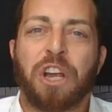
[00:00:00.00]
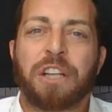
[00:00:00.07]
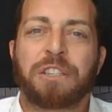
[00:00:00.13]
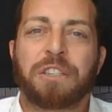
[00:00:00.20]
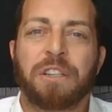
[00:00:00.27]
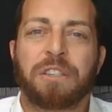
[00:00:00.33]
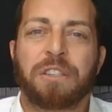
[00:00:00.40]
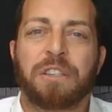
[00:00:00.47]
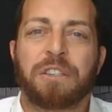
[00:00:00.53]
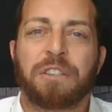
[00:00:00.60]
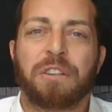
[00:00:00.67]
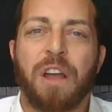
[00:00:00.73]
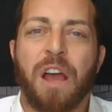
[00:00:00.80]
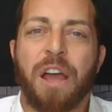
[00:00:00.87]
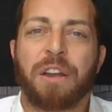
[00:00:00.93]
Justice
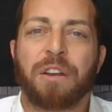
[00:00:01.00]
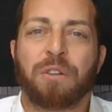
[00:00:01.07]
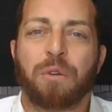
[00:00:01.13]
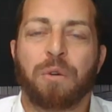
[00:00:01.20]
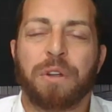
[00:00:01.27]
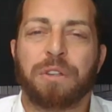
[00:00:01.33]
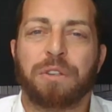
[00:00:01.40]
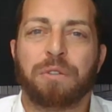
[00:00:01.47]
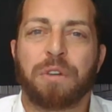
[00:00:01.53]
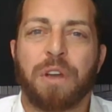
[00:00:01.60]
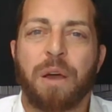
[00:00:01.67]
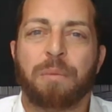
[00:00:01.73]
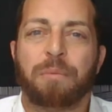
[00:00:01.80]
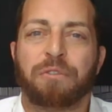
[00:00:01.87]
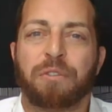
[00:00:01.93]
is not going to
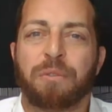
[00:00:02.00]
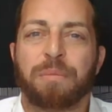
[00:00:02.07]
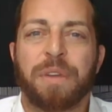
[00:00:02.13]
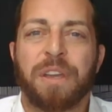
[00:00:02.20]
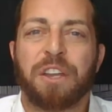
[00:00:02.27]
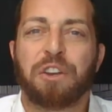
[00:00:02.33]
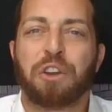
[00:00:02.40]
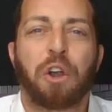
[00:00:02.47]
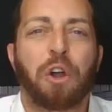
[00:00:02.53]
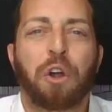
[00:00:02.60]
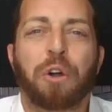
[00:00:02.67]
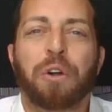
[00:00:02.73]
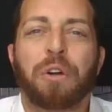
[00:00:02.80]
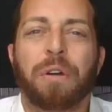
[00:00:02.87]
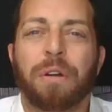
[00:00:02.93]
come from being
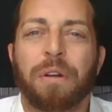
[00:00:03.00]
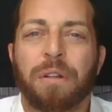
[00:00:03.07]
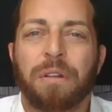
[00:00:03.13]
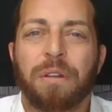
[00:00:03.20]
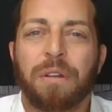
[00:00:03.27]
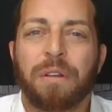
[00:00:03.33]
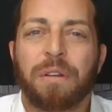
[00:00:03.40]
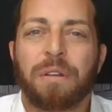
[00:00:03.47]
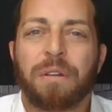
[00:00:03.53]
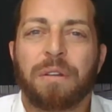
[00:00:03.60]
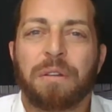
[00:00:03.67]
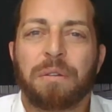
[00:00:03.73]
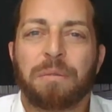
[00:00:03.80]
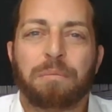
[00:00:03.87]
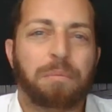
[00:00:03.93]
heard
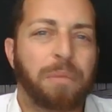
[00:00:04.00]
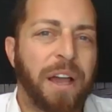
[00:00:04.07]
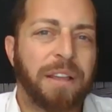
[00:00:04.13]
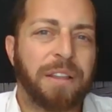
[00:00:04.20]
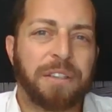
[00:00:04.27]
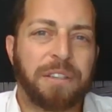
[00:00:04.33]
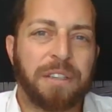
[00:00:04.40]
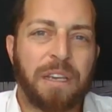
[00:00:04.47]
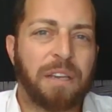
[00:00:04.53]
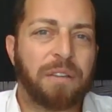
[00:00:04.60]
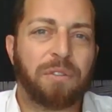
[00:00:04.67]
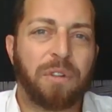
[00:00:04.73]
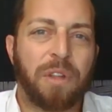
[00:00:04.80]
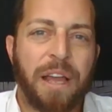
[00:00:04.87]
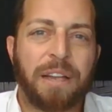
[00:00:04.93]
by this
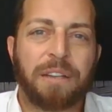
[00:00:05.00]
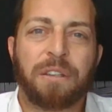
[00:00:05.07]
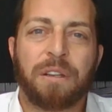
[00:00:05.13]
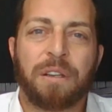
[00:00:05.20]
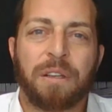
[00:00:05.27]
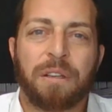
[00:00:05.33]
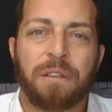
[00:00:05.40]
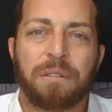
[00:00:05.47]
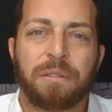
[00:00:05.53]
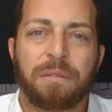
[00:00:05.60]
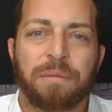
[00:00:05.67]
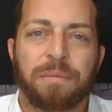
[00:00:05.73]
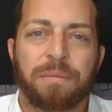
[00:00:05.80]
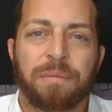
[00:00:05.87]
evil entity.